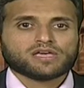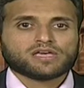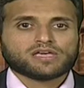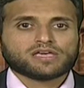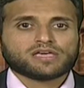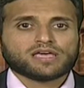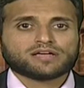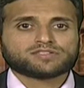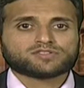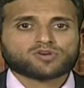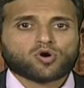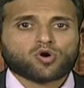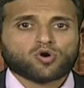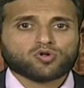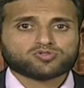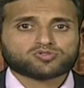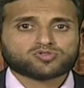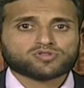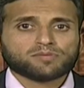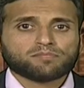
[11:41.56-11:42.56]
He has
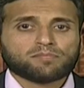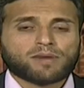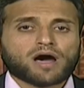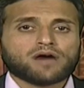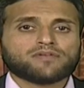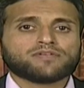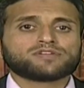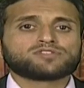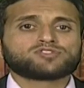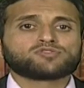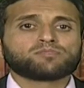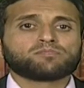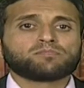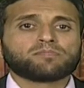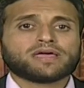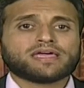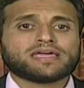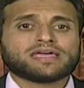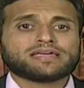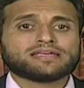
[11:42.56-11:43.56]
also the power to
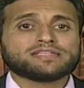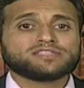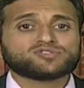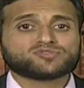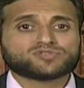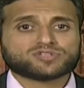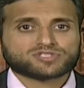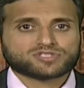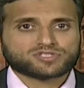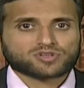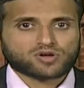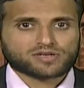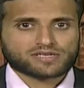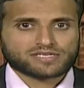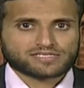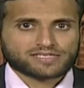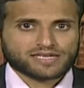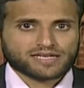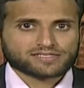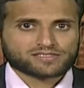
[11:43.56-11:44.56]
pay interest on a
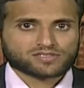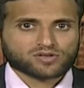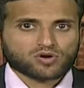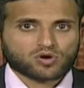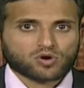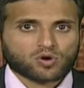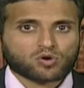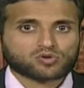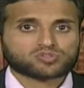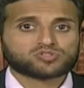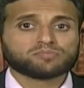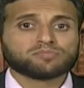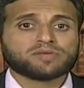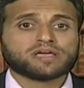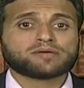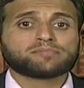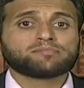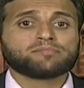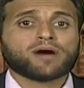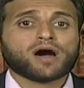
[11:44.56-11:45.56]
debt or to
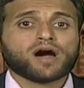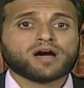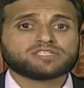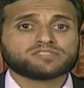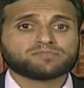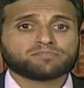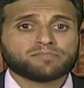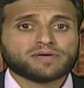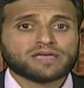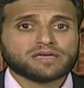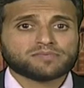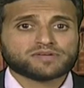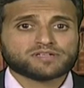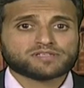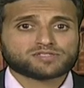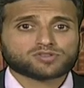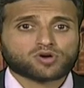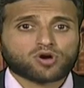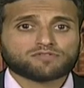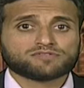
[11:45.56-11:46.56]
make part
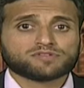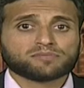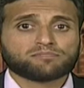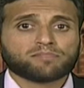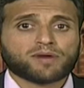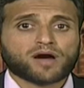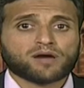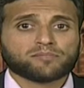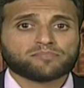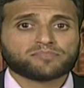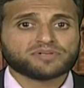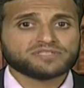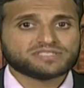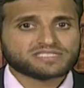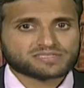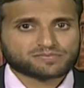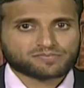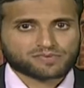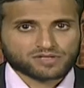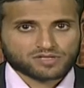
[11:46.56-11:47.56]
payment of the
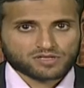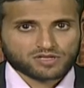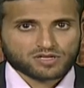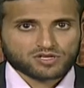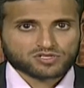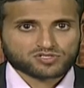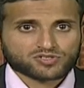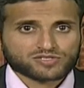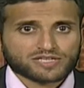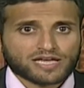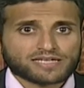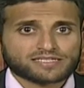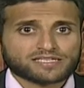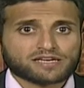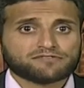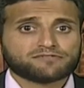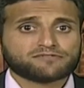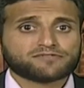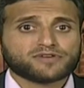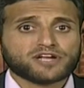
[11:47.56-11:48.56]
principal so that a
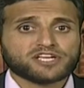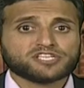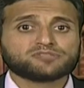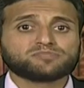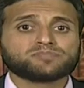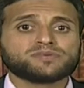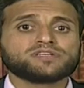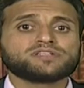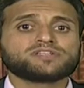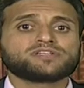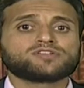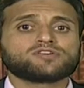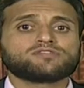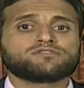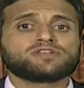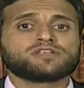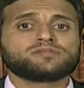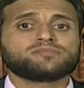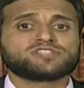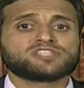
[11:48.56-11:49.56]
fresh period of
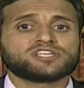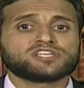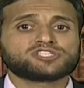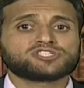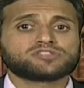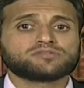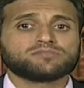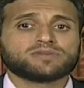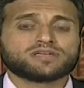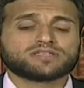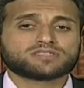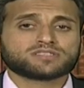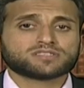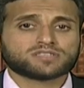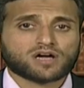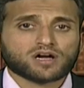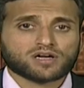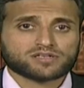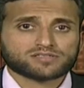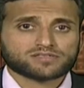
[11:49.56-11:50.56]
limitation may
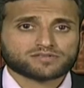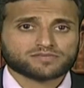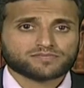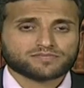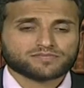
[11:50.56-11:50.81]
start.